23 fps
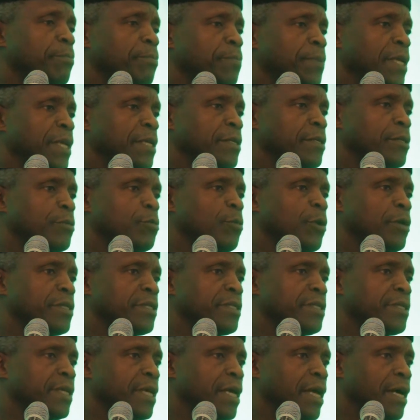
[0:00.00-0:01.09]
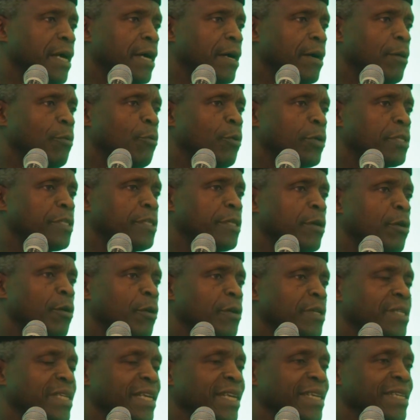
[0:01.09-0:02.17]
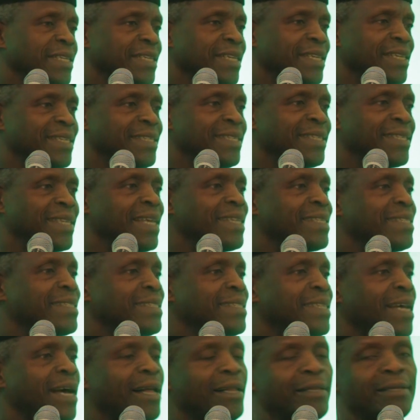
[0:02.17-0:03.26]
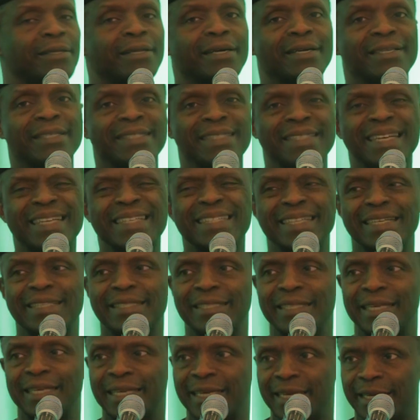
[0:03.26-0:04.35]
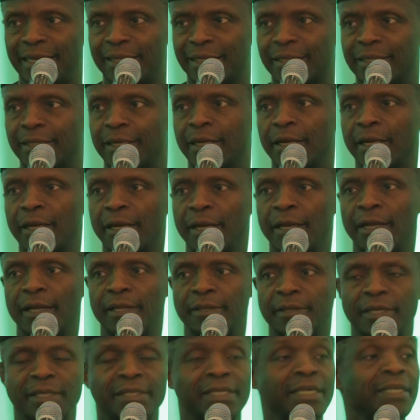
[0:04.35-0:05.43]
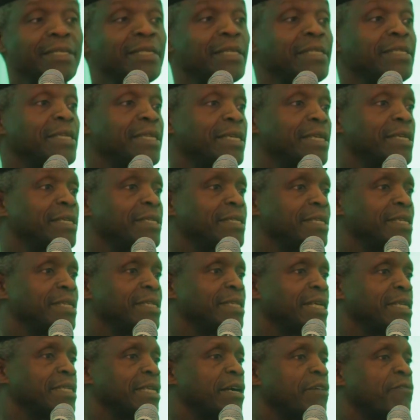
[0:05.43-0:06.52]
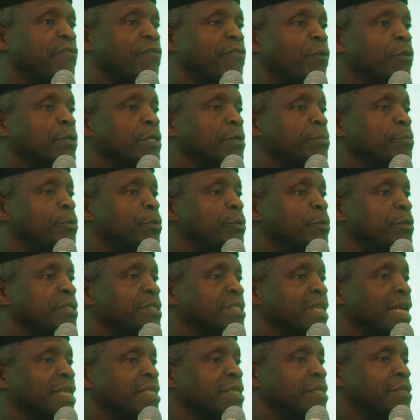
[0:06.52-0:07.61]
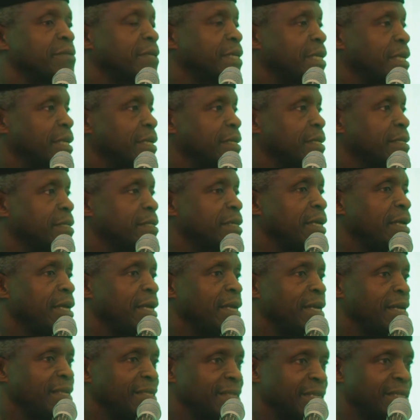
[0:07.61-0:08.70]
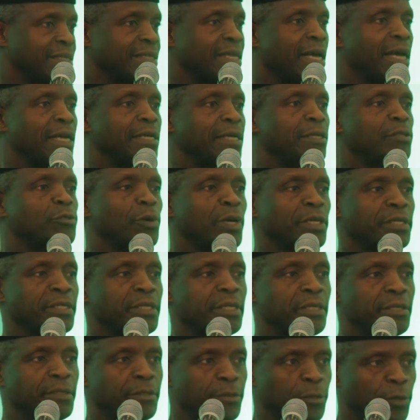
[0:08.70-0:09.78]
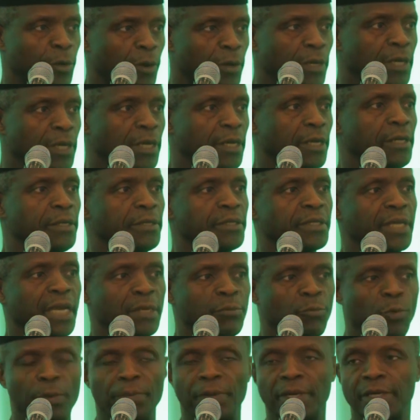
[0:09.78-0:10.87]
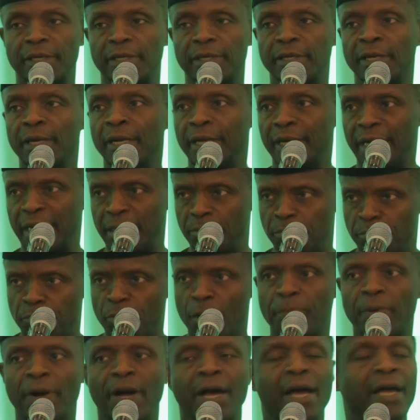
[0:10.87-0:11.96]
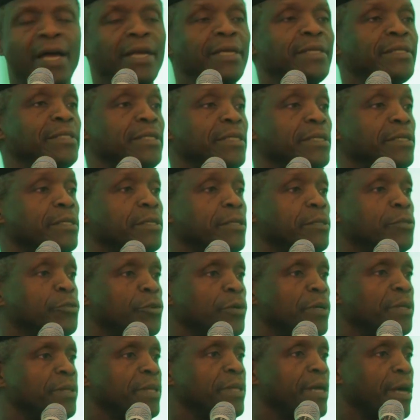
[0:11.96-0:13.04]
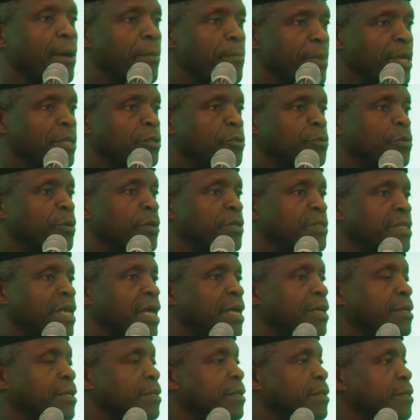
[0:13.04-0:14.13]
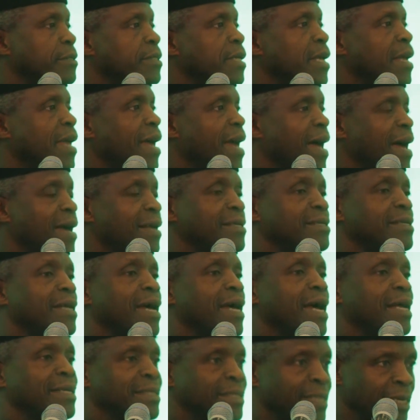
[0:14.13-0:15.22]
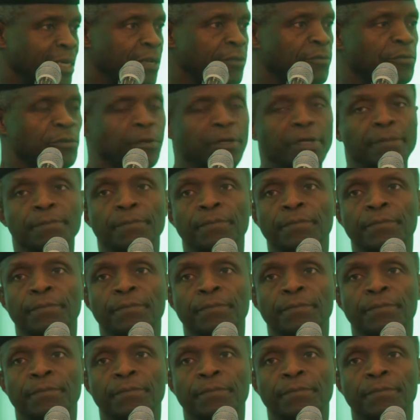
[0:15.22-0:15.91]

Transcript: pitched was what she called a Z-DAL Dignity Kit. The Dignity Kit is an affordable sanitary kit designed to assist young girls and women in proper hygiene during their menstrual cycles and at delivery.